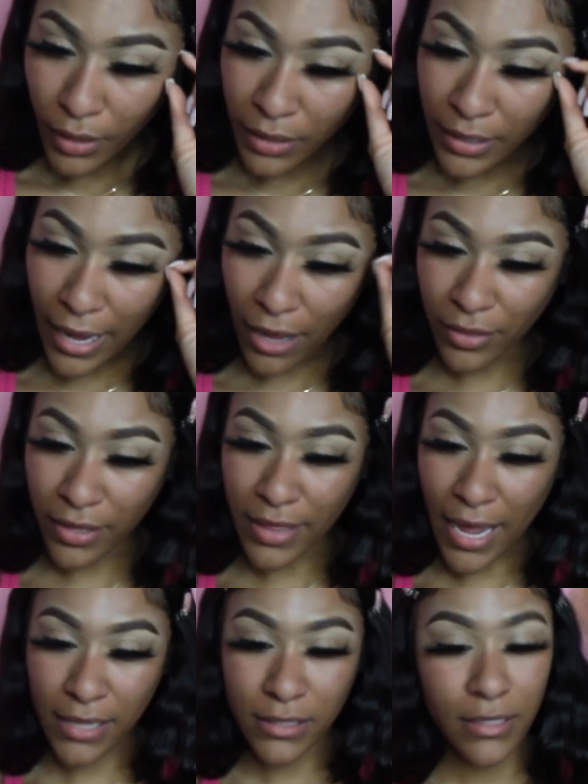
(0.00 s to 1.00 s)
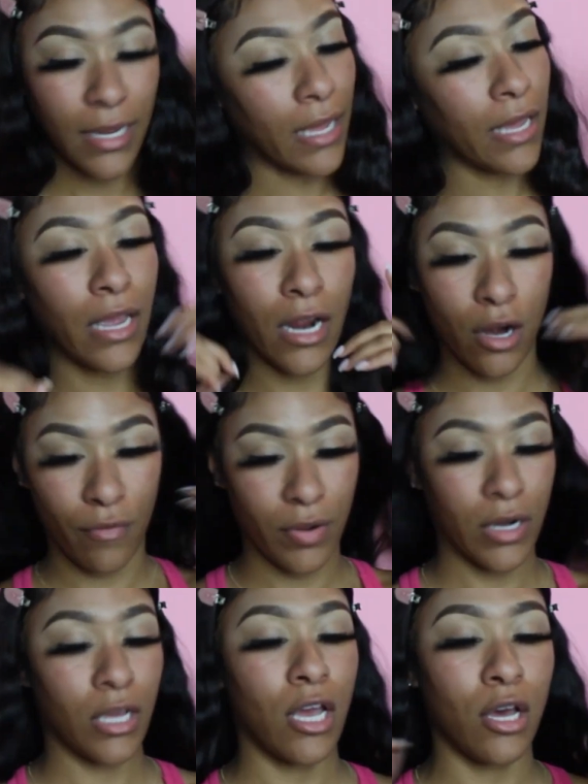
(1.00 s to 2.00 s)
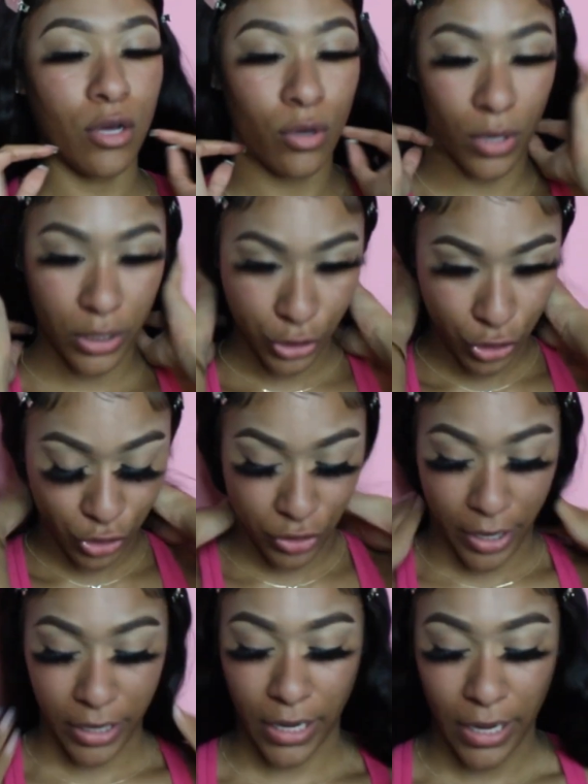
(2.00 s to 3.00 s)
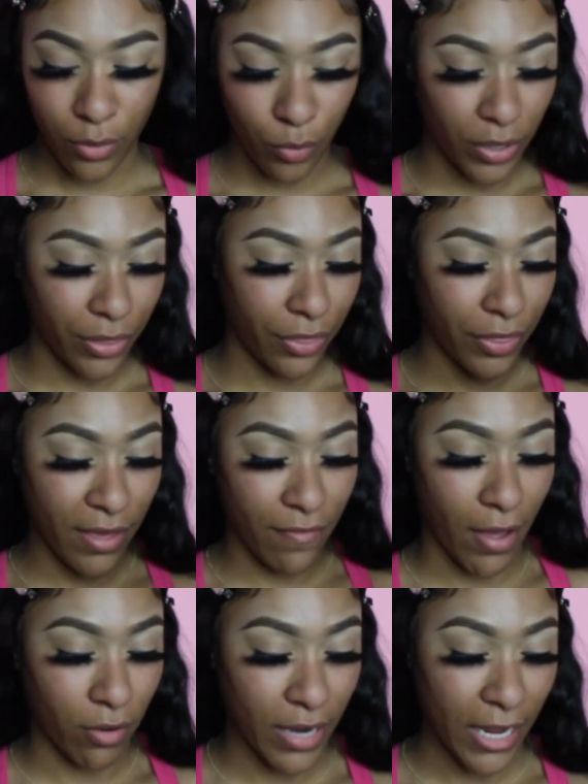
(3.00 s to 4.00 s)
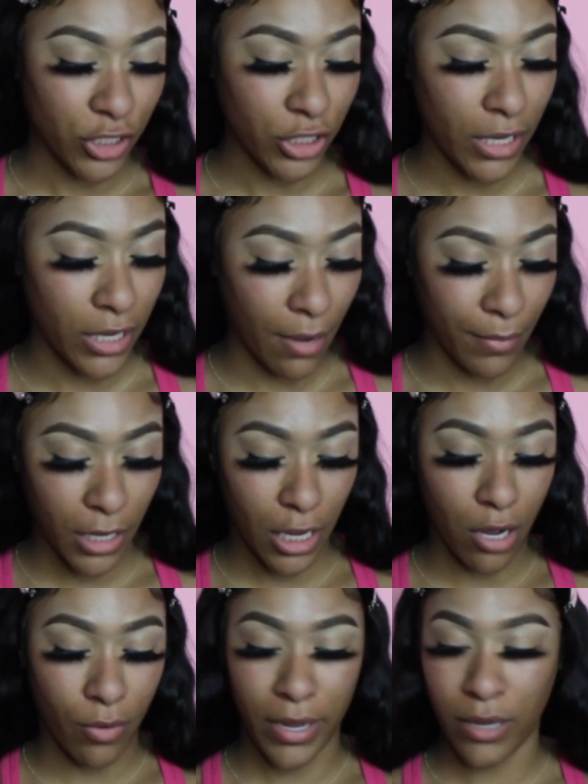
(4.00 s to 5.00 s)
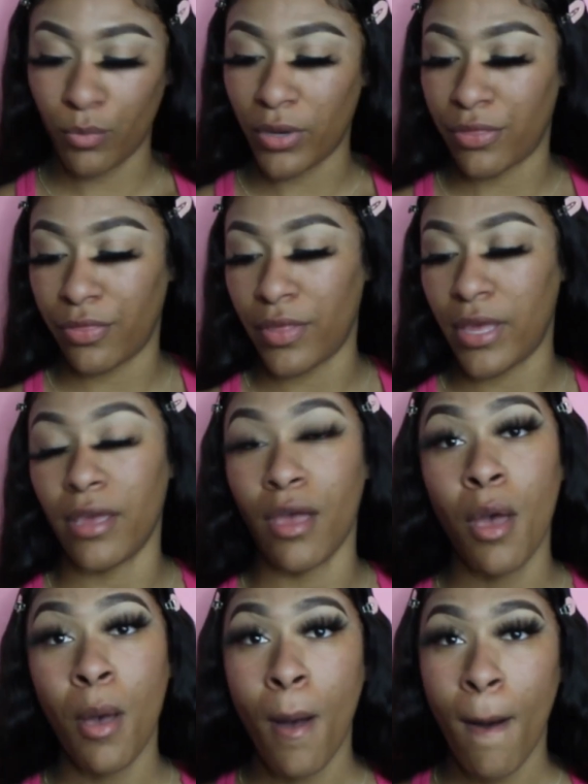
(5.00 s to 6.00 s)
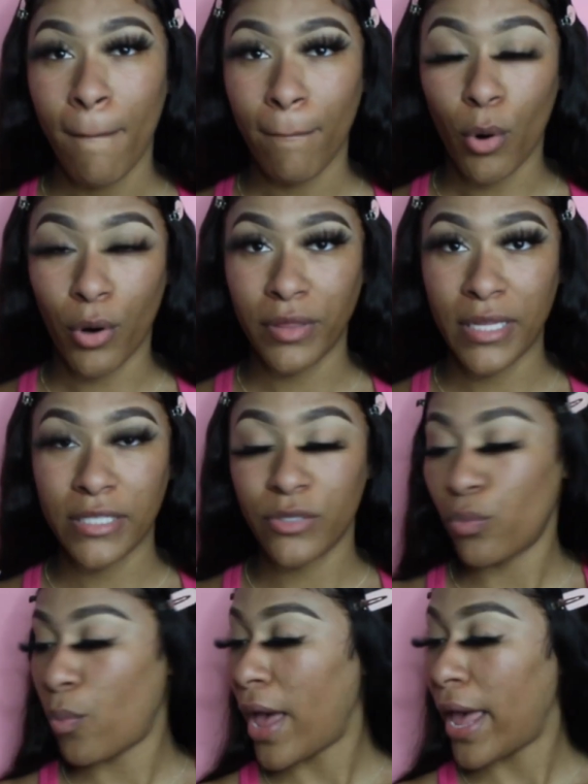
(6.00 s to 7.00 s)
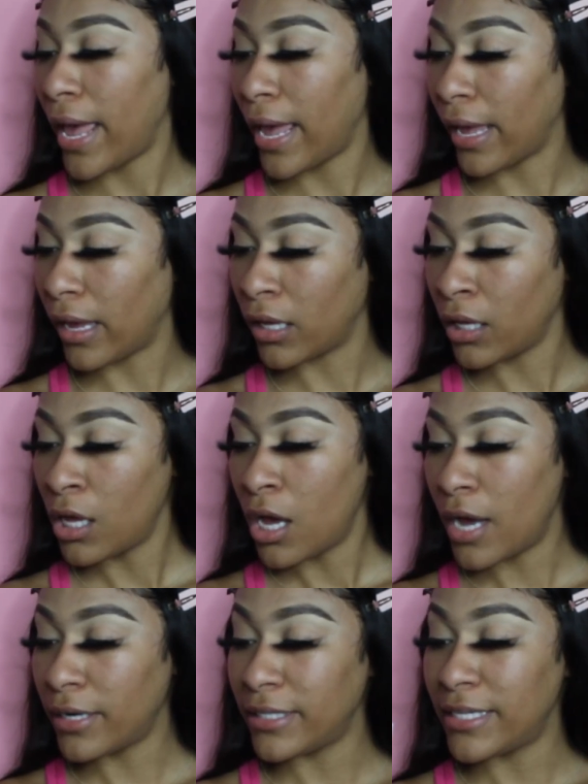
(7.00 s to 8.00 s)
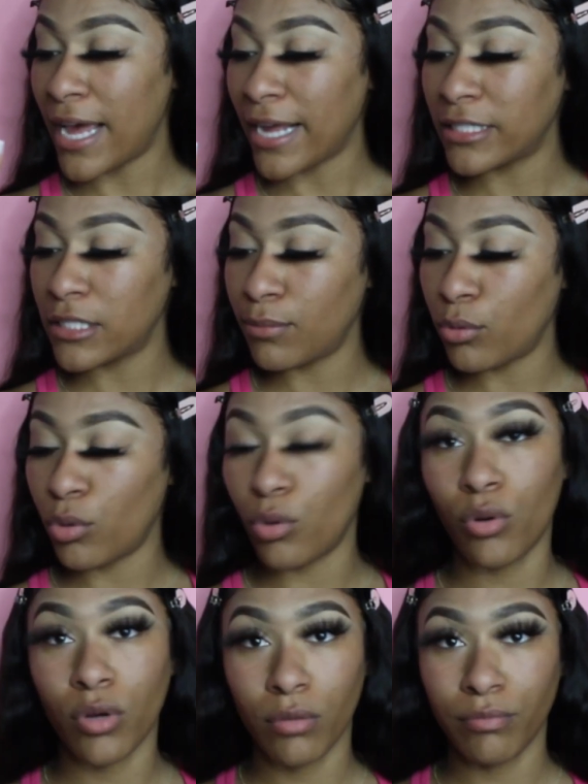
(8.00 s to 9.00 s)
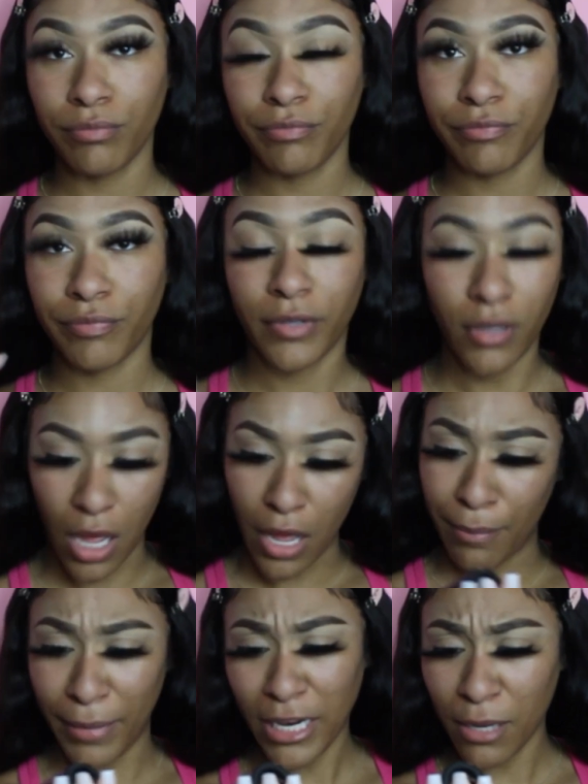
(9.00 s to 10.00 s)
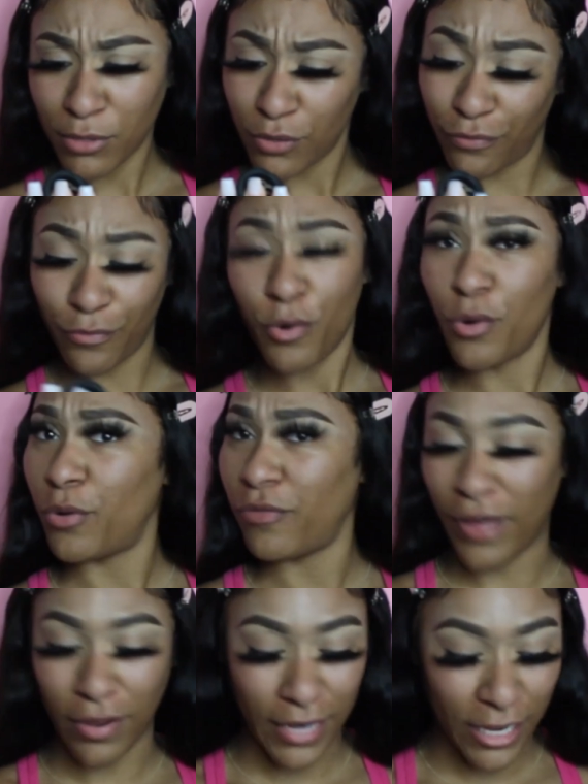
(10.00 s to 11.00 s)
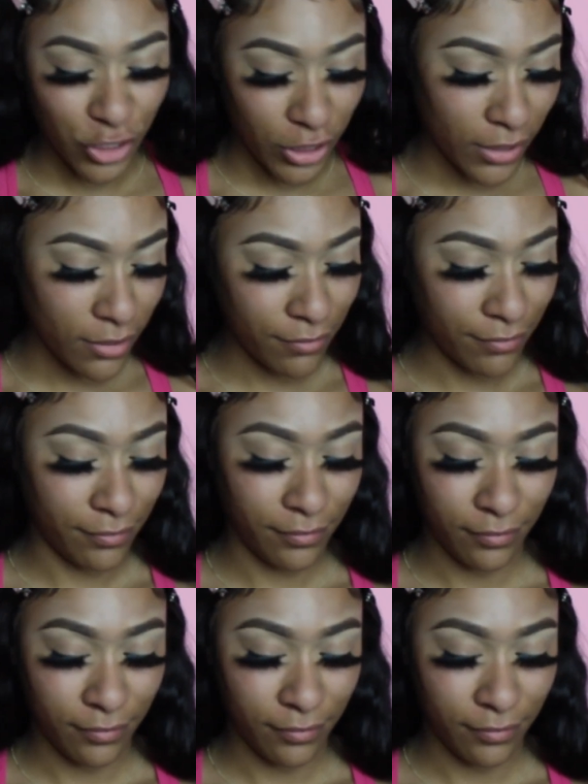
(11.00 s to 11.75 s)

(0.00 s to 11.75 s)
now that that's taken care of, we're gonna go straight in with the foundation. I'm gonna go in with the Born This Way Undetectable medium to full foundation.